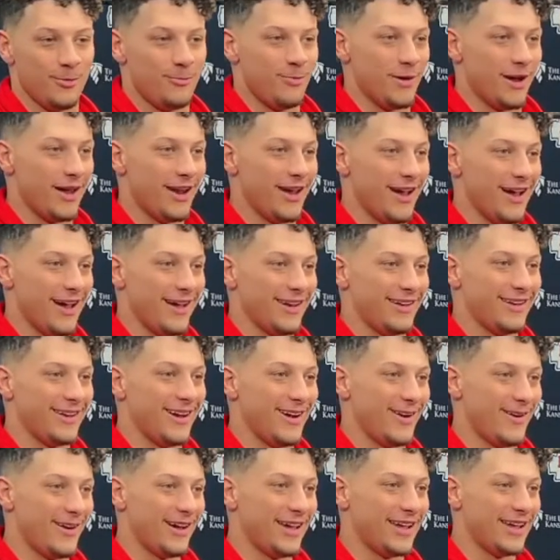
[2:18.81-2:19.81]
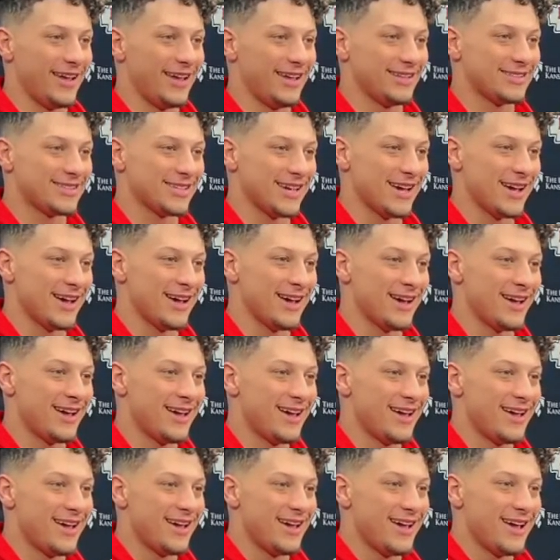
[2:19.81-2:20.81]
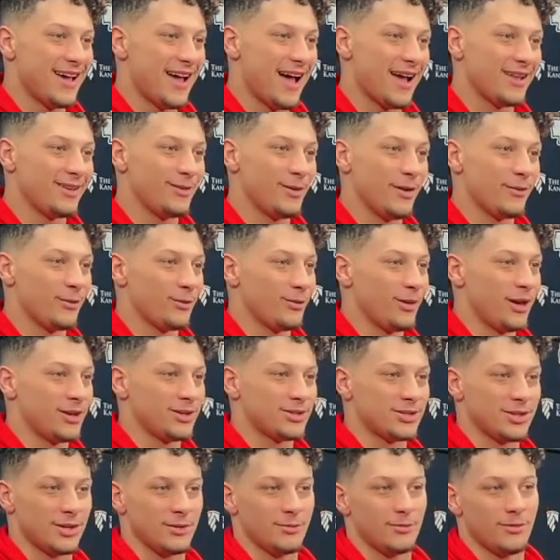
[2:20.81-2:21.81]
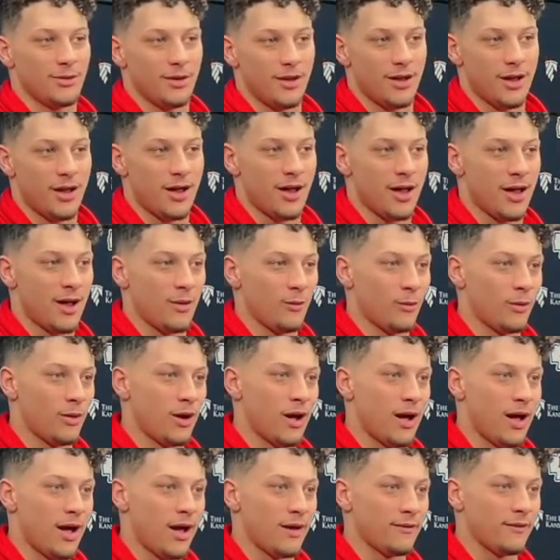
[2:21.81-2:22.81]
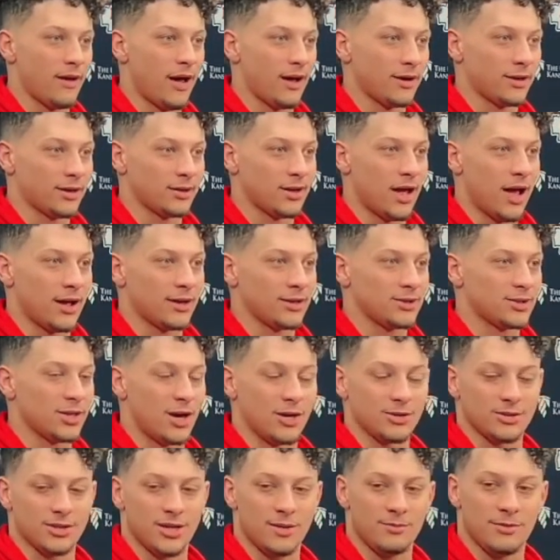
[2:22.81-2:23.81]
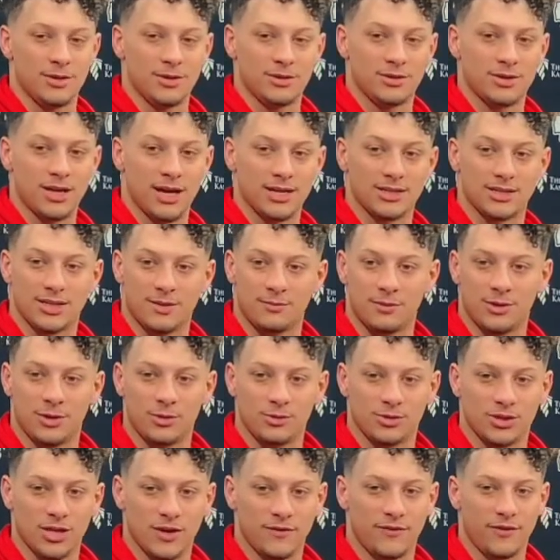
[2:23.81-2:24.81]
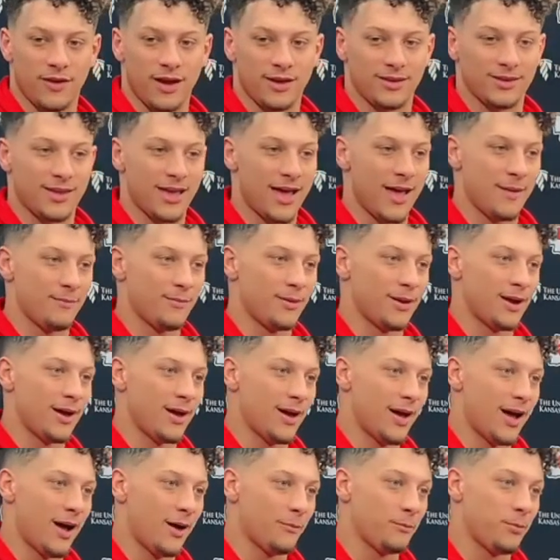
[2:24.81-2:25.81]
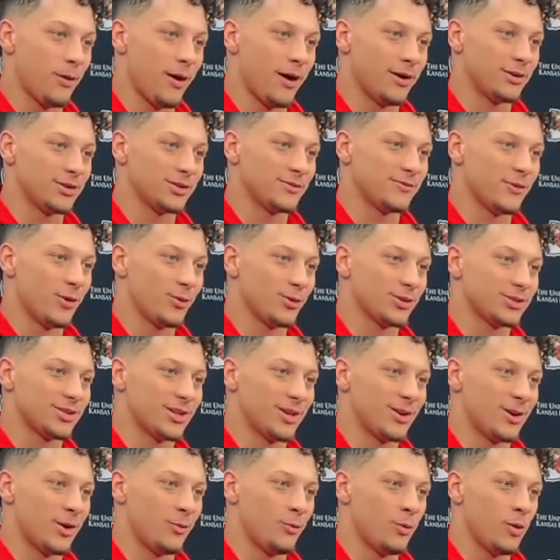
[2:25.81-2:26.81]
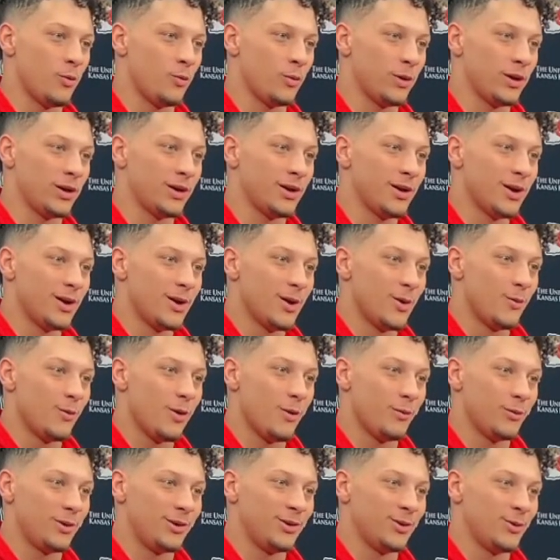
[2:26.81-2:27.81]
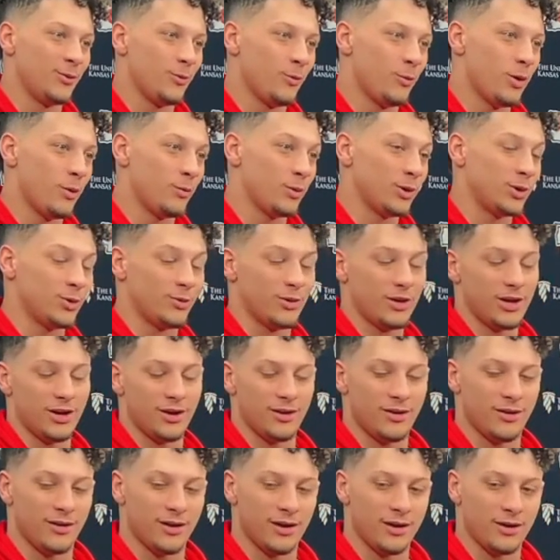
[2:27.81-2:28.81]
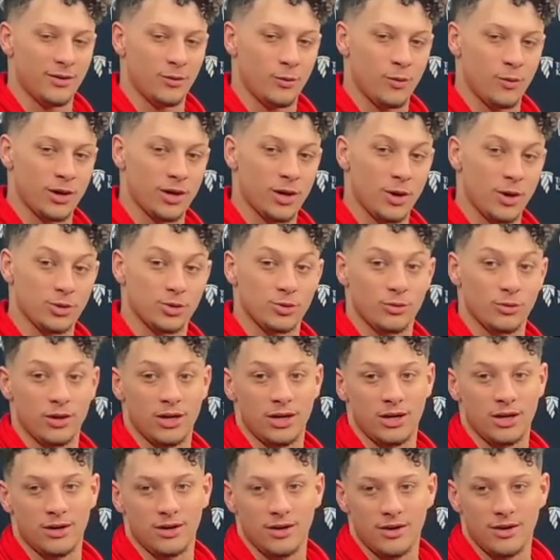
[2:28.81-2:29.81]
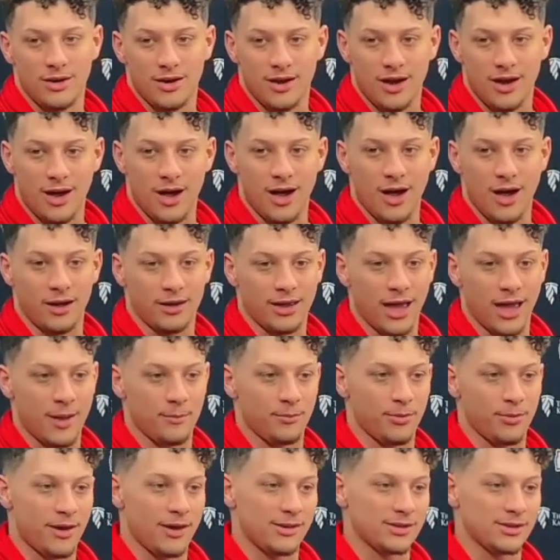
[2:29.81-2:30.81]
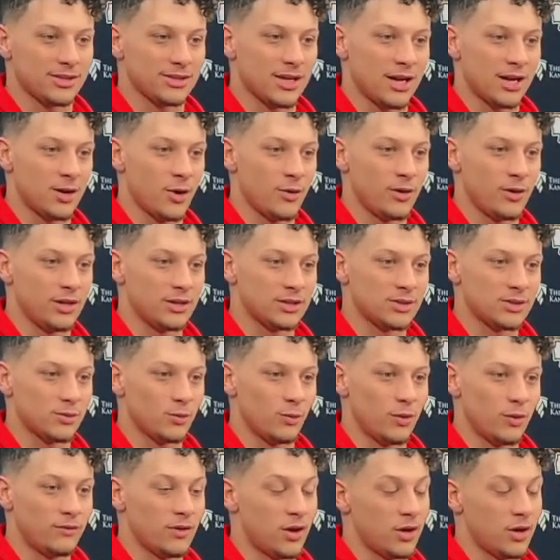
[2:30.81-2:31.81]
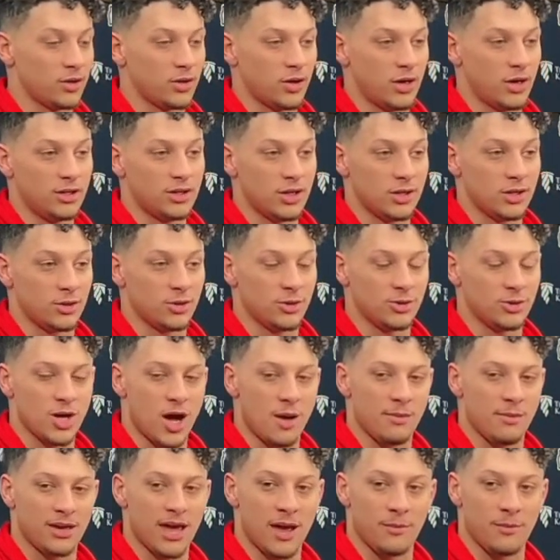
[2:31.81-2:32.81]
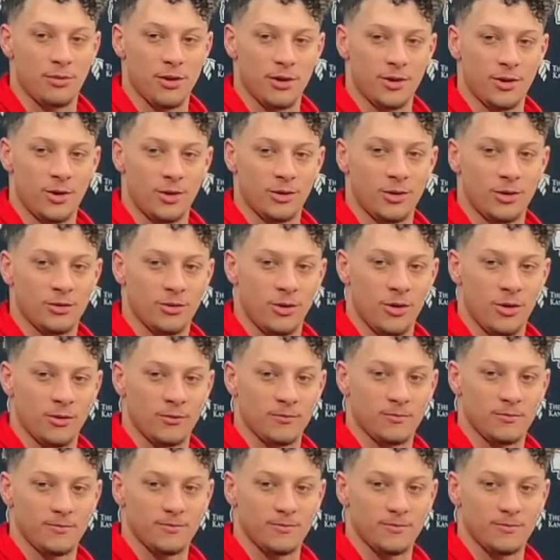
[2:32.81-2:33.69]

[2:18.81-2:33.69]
but uh, no, it's uh, I do have a relationship uh, where I, I, can I can talk to him and text him and do stuff like that. But I, will probably just focus in on what we what we do what we do here and what Coach Reid uh, game plans because I know he's we've done a good he done a good job of game planning all year long.